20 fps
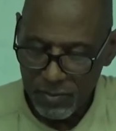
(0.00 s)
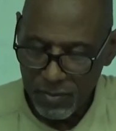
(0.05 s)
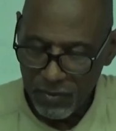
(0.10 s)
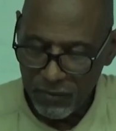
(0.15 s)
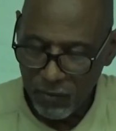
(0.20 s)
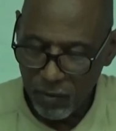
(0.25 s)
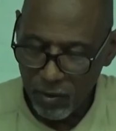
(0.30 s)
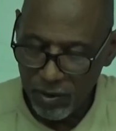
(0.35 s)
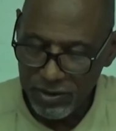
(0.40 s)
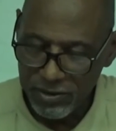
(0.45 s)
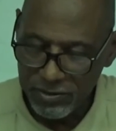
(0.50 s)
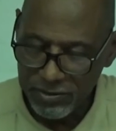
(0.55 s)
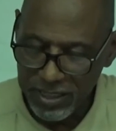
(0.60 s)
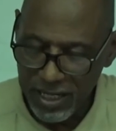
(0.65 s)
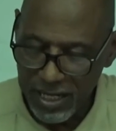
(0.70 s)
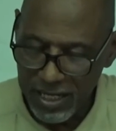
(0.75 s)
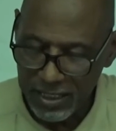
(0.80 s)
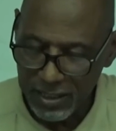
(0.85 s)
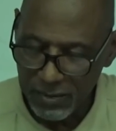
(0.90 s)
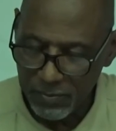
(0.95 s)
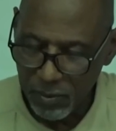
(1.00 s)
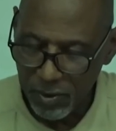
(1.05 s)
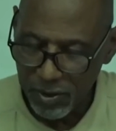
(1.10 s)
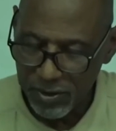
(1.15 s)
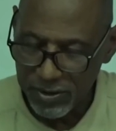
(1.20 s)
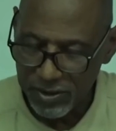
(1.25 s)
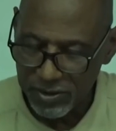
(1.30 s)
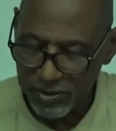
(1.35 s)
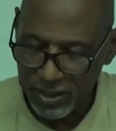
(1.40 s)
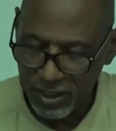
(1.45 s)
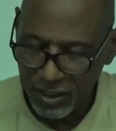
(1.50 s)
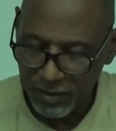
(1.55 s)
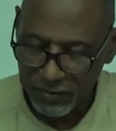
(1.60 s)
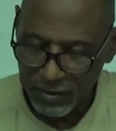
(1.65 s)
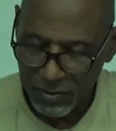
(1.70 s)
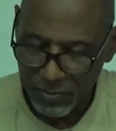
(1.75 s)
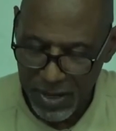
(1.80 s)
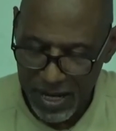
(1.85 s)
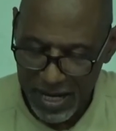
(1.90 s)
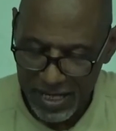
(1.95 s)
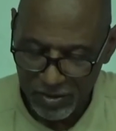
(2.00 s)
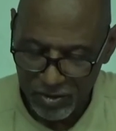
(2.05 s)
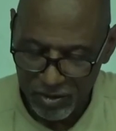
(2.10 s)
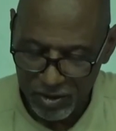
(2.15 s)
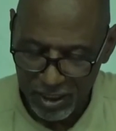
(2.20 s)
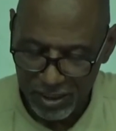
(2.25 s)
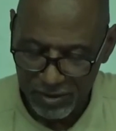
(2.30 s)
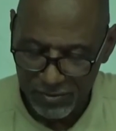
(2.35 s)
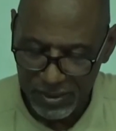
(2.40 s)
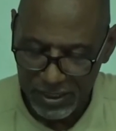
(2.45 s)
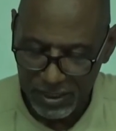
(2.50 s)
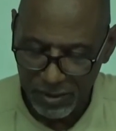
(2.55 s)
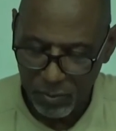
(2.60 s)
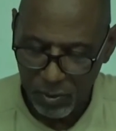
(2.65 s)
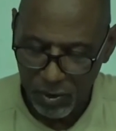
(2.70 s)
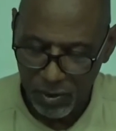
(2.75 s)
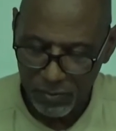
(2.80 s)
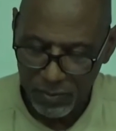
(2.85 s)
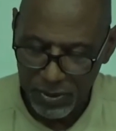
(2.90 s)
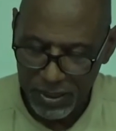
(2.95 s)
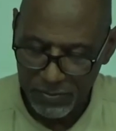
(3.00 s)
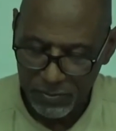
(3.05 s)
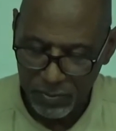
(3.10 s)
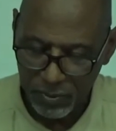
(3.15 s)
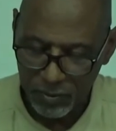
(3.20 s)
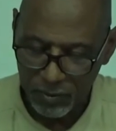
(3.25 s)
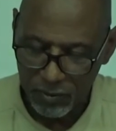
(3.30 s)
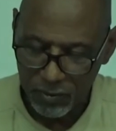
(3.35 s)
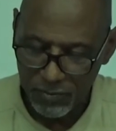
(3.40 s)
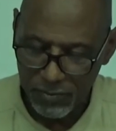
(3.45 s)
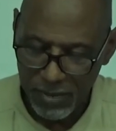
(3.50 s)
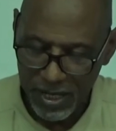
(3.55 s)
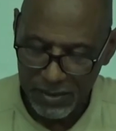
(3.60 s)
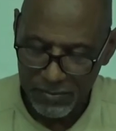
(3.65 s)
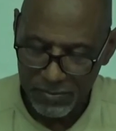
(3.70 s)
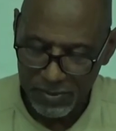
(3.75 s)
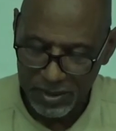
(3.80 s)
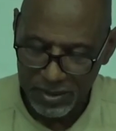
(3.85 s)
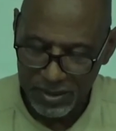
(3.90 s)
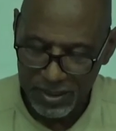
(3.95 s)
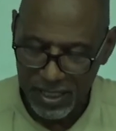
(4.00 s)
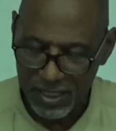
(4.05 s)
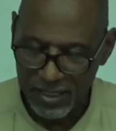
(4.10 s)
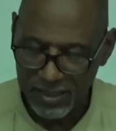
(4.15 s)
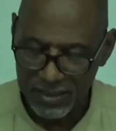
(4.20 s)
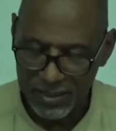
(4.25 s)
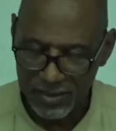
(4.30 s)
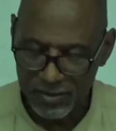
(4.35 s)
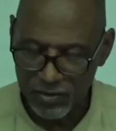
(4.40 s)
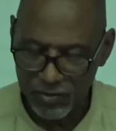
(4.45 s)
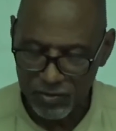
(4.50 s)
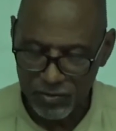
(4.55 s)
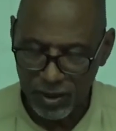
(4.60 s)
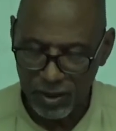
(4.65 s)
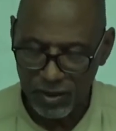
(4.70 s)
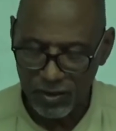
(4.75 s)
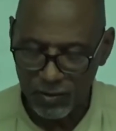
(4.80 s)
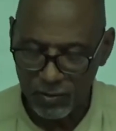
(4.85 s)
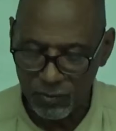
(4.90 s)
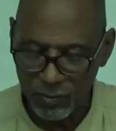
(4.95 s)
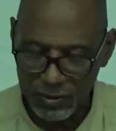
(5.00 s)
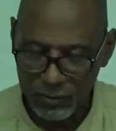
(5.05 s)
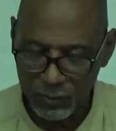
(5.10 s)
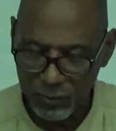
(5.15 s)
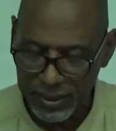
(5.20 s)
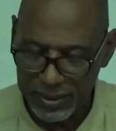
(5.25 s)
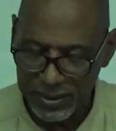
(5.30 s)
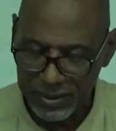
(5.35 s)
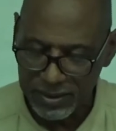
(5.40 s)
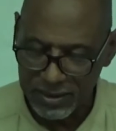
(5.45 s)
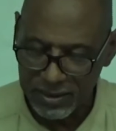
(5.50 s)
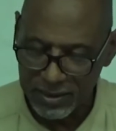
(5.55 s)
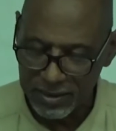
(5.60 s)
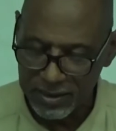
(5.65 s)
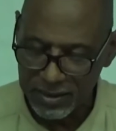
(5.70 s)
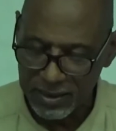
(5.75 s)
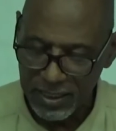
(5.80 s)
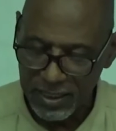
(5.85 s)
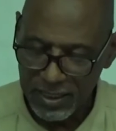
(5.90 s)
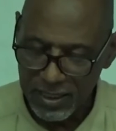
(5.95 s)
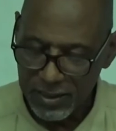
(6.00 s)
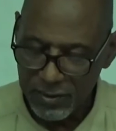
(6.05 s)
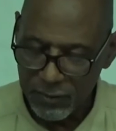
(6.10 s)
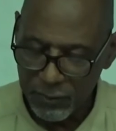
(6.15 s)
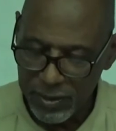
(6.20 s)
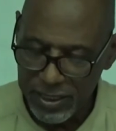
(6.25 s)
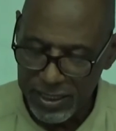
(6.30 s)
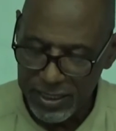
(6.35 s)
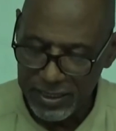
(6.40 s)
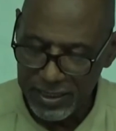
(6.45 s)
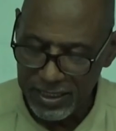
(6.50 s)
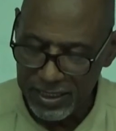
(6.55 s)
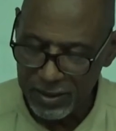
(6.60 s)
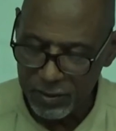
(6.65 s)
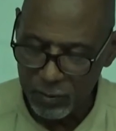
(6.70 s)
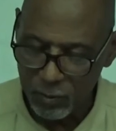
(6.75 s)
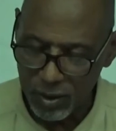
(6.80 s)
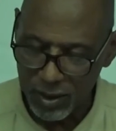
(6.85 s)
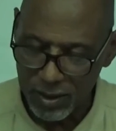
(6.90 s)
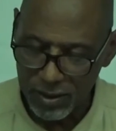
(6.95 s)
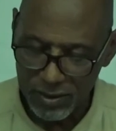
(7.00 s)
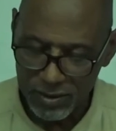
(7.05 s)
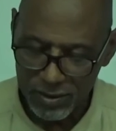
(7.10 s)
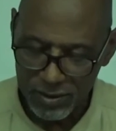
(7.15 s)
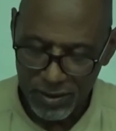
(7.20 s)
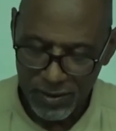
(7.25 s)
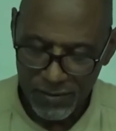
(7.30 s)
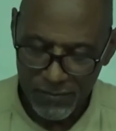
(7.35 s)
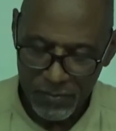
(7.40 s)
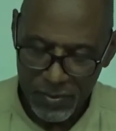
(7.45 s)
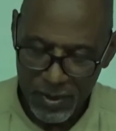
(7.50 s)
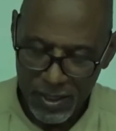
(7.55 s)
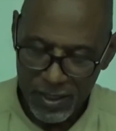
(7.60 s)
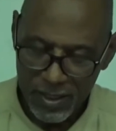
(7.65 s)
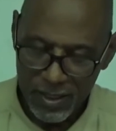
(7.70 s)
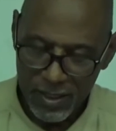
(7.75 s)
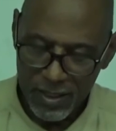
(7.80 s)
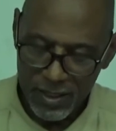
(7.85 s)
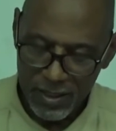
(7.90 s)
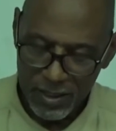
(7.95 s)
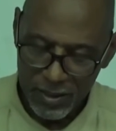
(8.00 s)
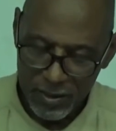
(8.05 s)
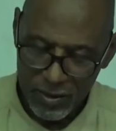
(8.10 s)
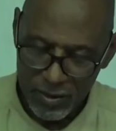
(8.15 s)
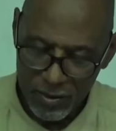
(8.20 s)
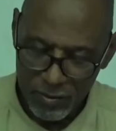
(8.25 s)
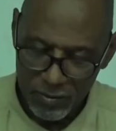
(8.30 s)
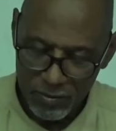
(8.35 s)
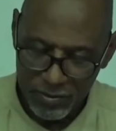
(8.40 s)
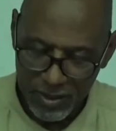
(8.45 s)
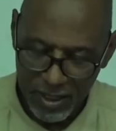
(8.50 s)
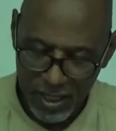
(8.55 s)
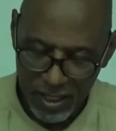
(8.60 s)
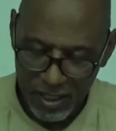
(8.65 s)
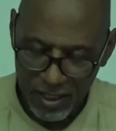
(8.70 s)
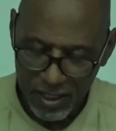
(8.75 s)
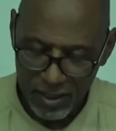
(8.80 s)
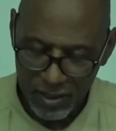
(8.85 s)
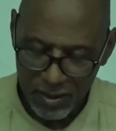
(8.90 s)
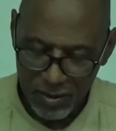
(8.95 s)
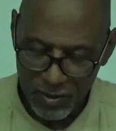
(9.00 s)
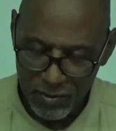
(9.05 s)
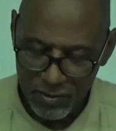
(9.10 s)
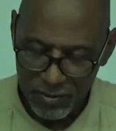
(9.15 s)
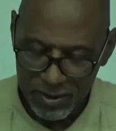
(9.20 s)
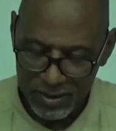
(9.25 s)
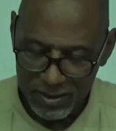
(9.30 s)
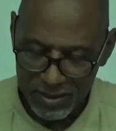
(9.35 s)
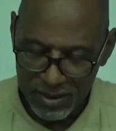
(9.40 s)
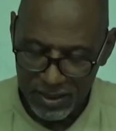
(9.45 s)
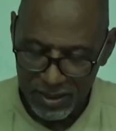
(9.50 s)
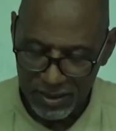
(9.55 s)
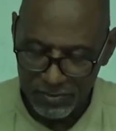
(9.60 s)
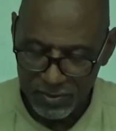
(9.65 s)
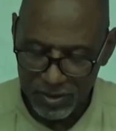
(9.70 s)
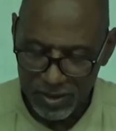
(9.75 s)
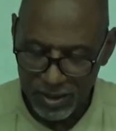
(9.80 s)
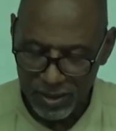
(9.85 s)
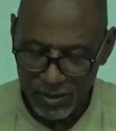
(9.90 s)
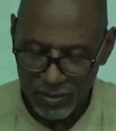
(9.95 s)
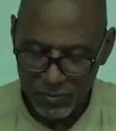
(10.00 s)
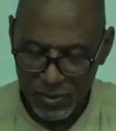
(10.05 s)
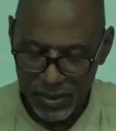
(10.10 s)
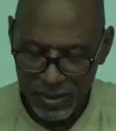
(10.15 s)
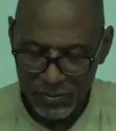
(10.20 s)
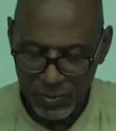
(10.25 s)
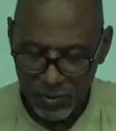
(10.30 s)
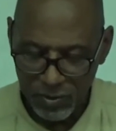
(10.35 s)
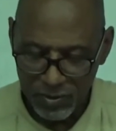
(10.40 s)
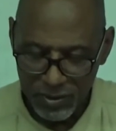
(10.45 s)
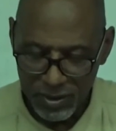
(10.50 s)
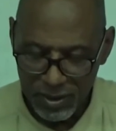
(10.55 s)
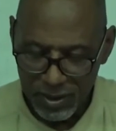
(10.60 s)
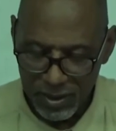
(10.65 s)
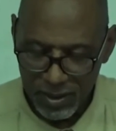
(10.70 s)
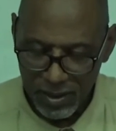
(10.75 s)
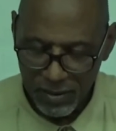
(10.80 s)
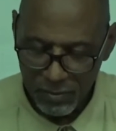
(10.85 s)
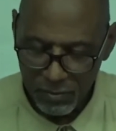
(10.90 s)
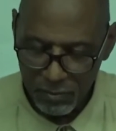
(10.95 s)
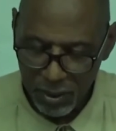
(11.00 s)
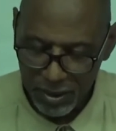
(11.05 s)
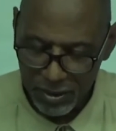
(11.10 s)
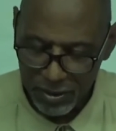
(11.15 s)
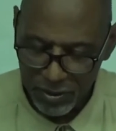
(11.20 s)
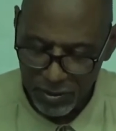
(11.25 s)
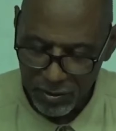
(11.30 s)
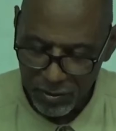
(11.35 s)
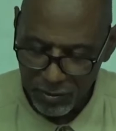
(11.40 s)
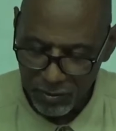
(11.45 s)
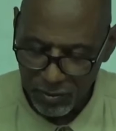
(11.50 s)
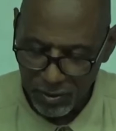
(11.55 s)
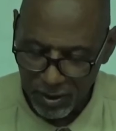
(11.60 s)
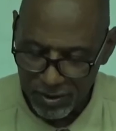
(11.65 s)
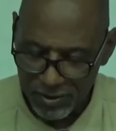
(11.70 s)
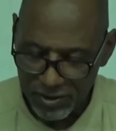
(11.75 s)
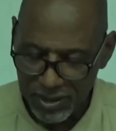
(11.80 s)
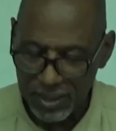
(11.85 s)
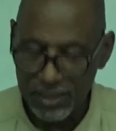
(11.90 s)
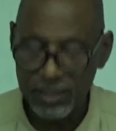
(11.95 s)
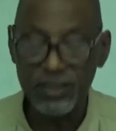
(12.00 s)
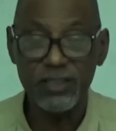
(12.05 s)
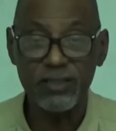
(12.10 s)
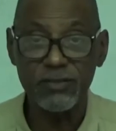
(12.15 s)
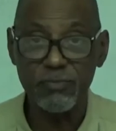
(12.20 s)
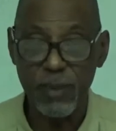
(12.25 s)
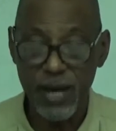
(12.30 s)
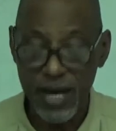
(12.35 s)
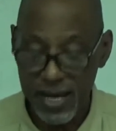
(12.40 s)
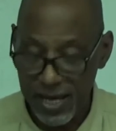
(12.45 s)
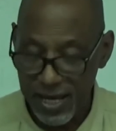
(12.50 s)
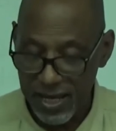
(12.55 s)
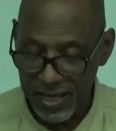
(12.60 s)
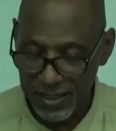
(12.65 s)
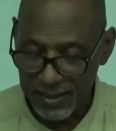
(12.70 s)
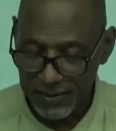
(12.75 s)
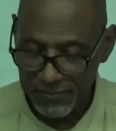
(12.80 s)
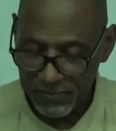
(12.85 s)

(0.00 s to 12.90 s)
Before you take it upon yourself to pass judgment upon people who make mistakes and struggle with weaknesses, read these words. You think you condemn such people, but you are just as bad.